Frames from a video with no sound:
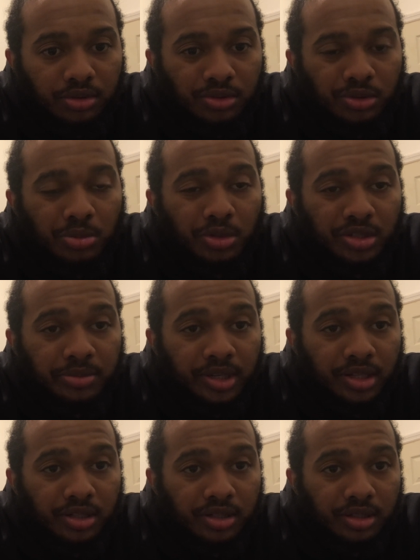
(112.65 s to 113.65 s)
Do much
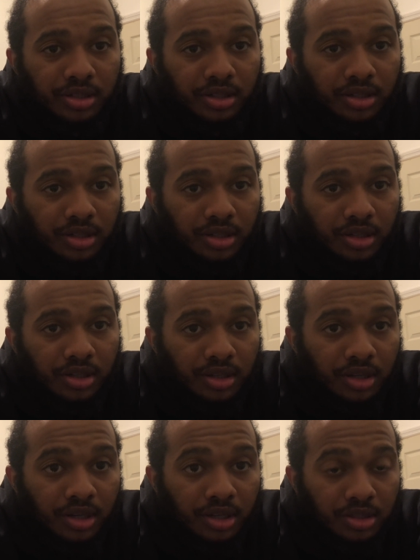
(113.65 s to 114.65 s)
better.
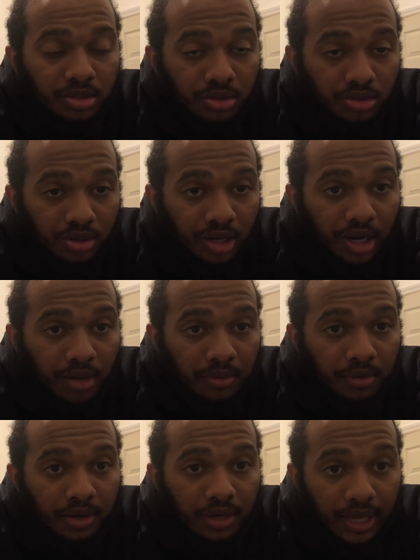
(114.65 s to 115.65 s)
Subscribe,
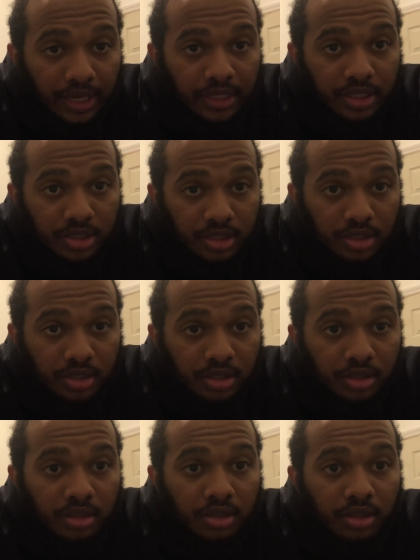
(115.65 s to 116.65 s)
like, and share.
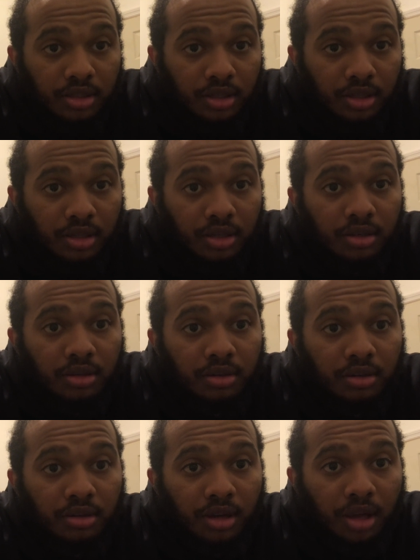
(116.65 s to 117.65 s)
And then
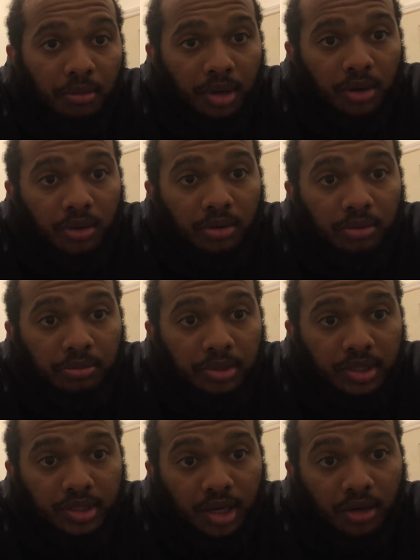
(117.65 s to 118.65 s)
I'm out.
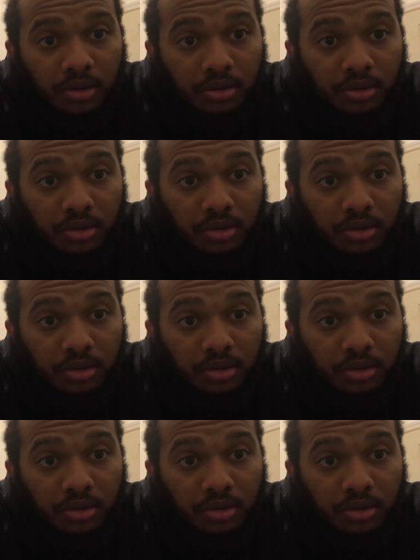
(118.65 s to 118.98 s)
Peace out.